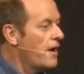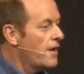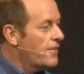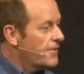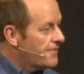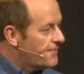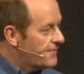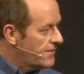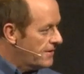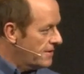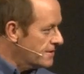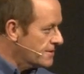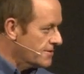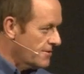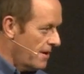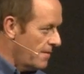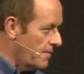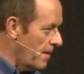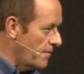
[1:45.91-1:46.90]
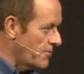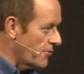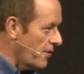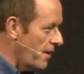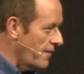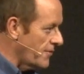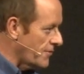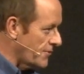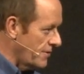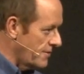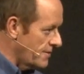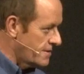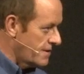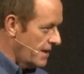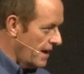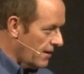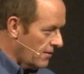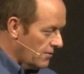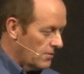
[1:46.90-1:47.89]
The first time I'm driving through the
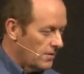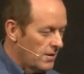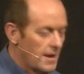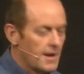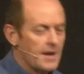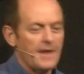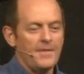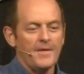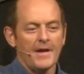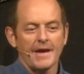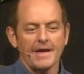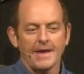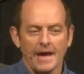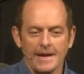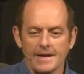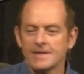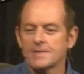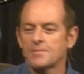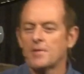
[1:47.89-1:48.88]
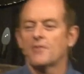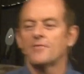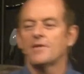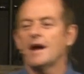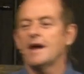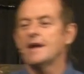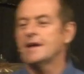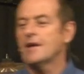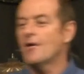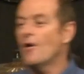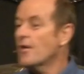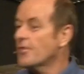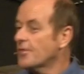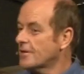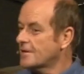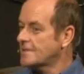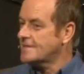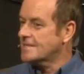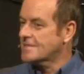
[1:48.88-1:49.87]
tunnel and they cut into my radio, I
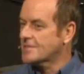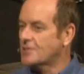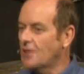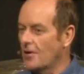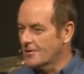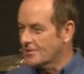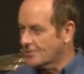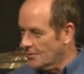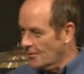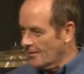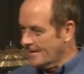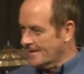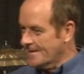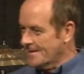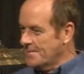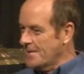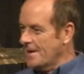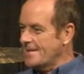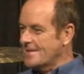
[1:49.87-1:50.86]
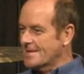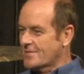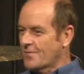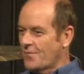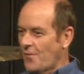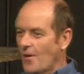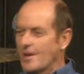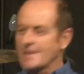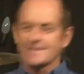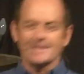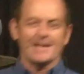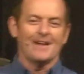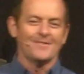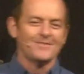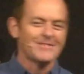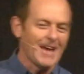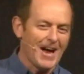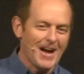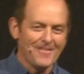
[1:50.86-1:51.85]
thought, is this God talking to me? This voice
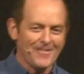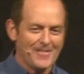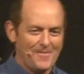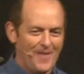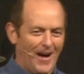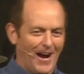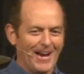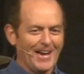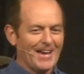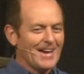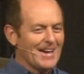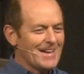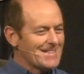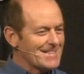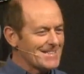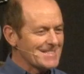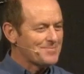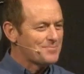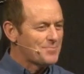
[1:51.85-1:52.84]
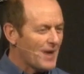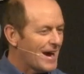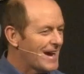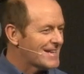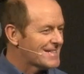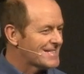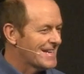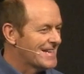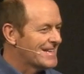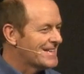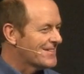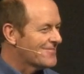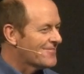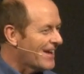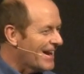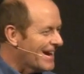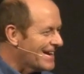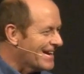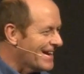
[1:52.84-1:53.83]
comes over my, it just breaks into your
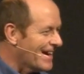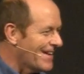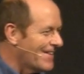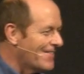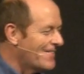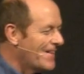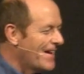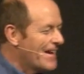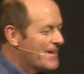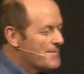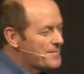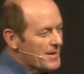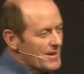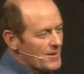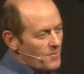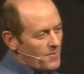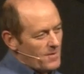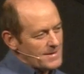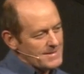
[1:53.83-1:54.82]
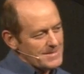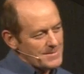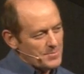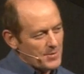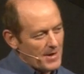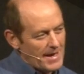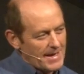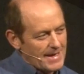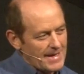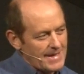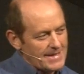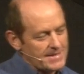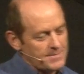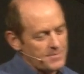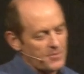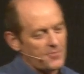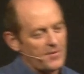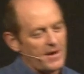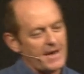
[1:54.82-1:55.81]
radio. But it wasn't breaking into
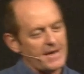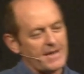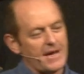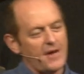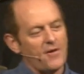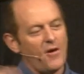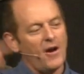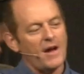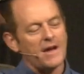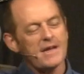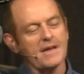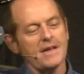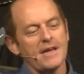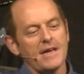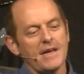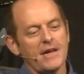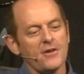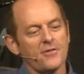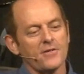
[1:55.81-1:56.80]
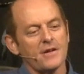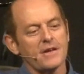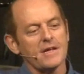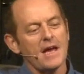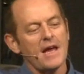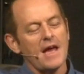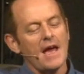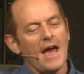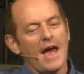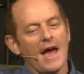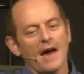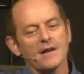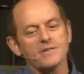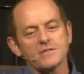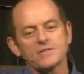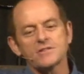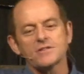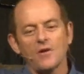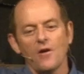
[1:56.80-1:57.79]
my radio. I could hear it
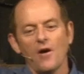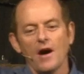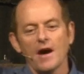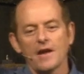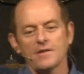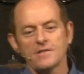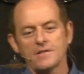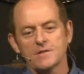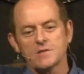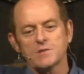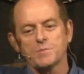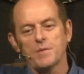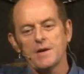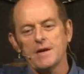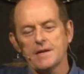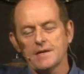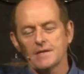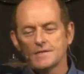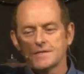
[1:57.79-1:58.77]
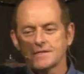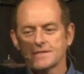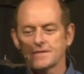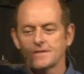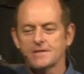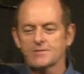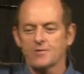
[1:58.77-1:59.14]
outside on the speakers, you see.